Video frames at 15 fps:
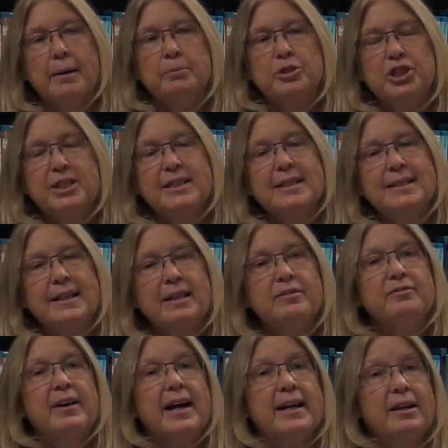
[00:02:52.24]
She's
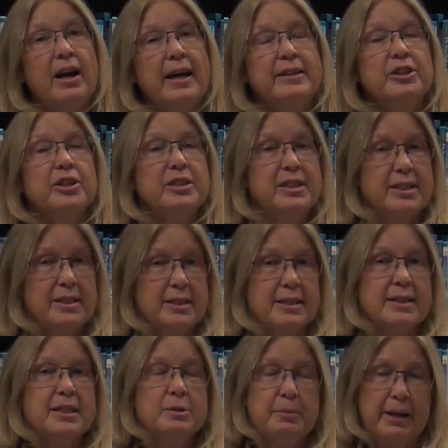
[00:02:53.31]
identified on the
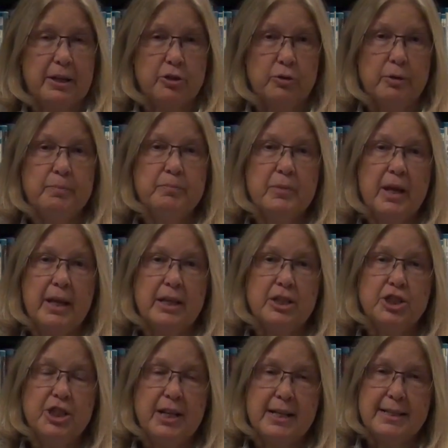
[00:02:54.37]
autistic spectrum, and
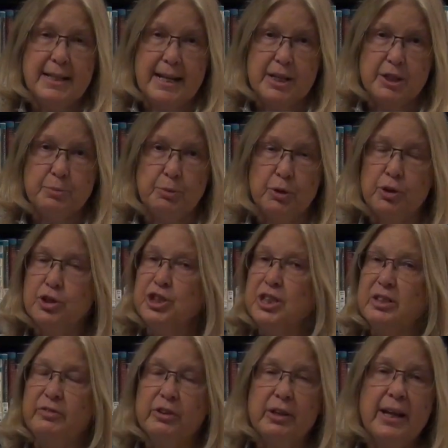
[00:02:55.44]
she has Asperger's.
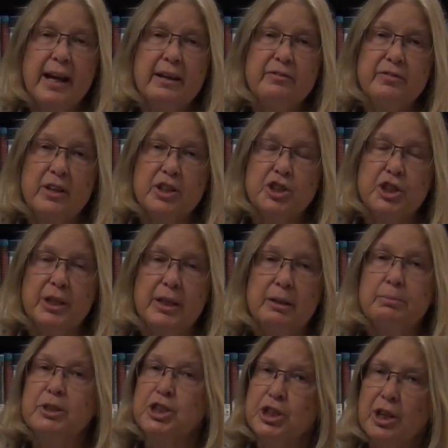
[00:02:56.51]
She's very high functioning,
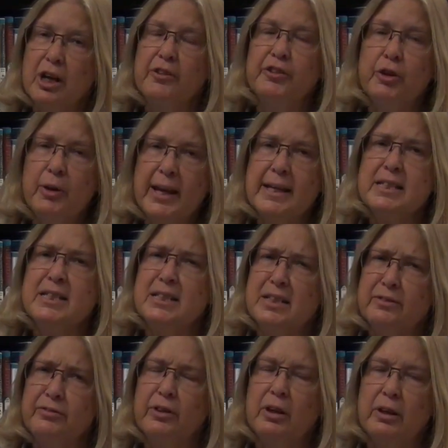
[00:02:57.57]
but she also has
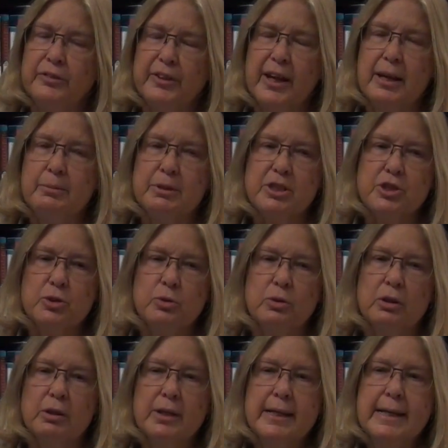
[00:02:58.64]
difficult time at
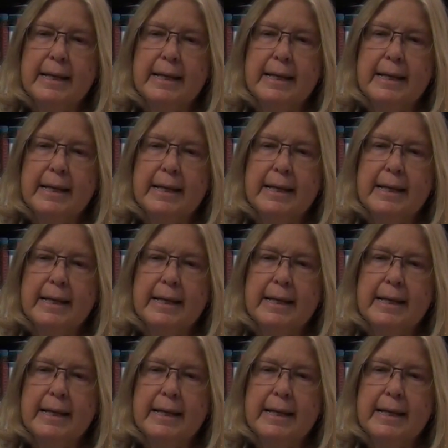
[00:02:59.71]
school.